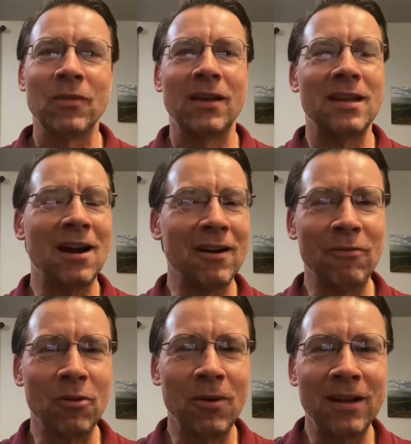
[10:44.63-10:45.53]
Now
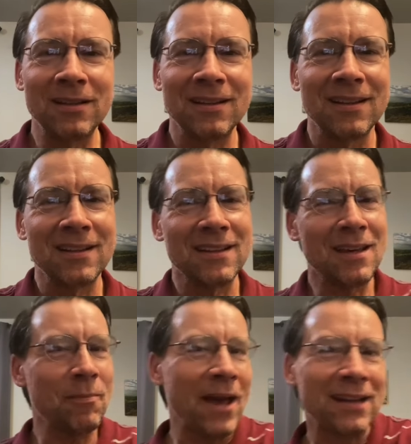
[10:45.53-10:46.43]
everyone,
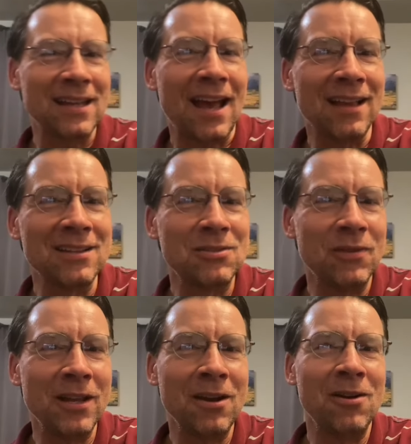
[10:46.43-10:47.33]
get back to Alan's
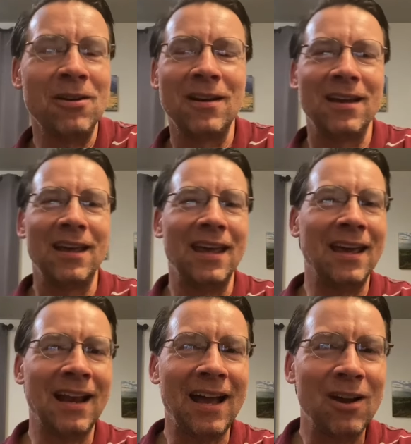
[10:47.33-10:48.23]
video
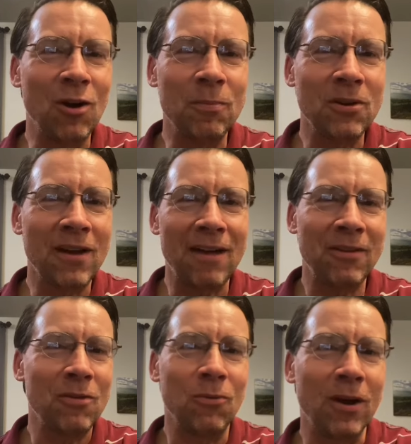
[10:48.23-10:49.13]
and I hope you have
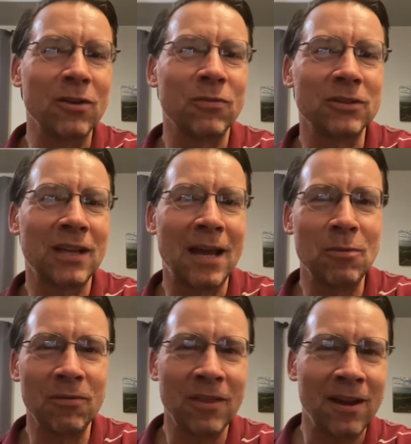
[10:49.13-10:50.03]
a wonderful
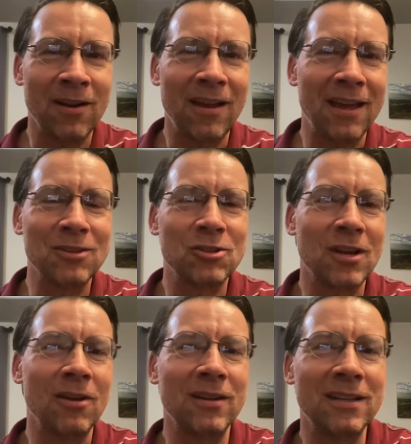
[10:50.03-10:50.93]
time over there and
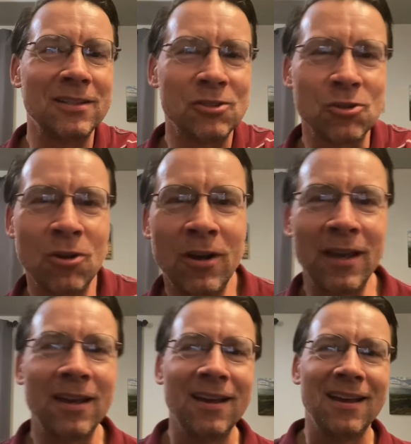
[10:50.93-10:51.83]
share in his
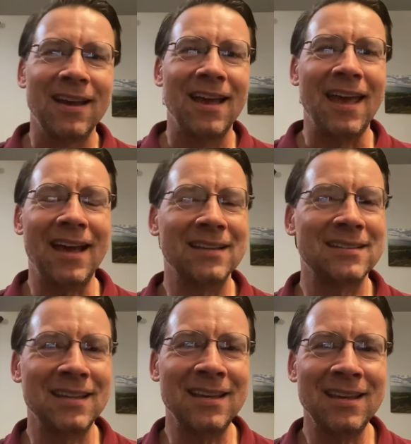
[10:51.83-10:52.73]
joy
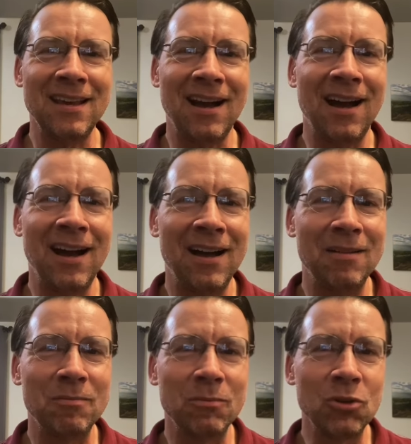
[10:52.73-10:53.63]
as he
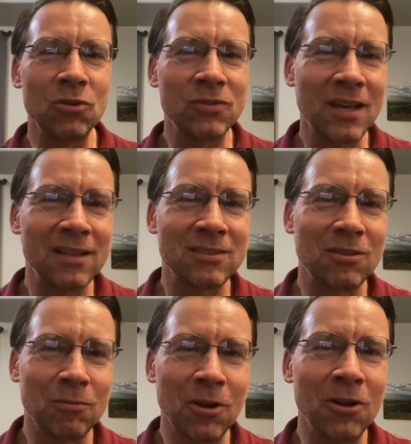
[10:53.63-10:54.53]
uh, moves
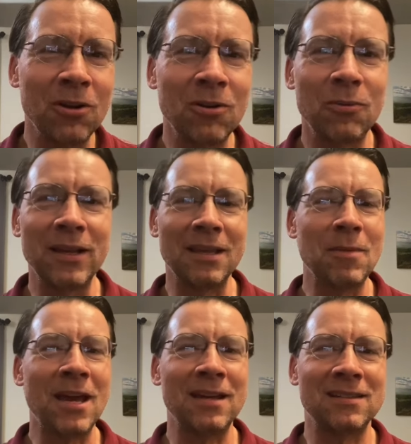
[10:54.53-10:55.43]
us through Willie
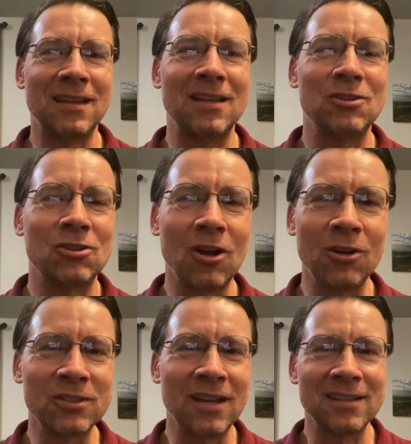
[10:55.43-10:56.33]
Mays and
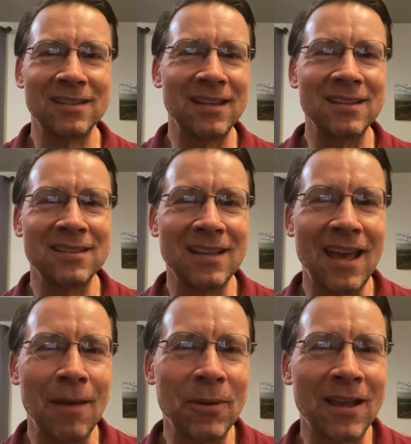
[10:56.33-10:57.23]
shows us his
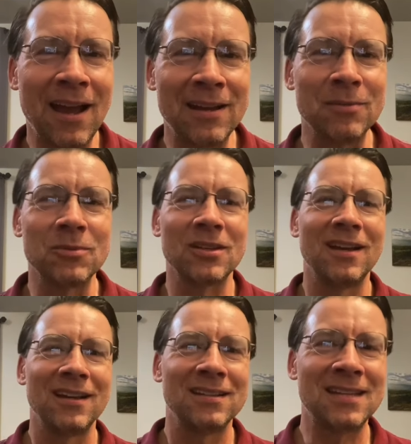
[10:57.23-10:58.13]
epic items.
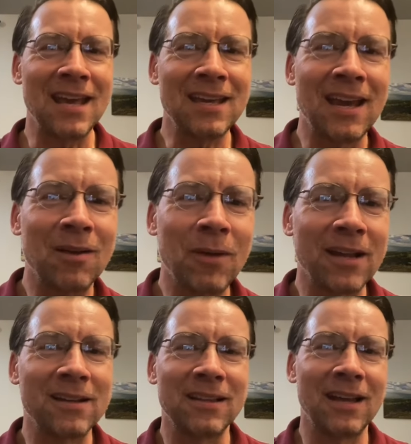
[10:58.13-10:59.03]
Take care,
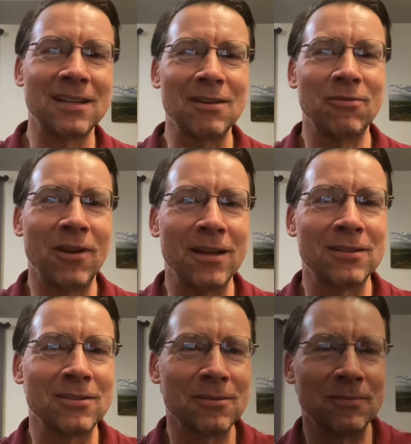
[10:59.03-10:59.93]
my collecting friends.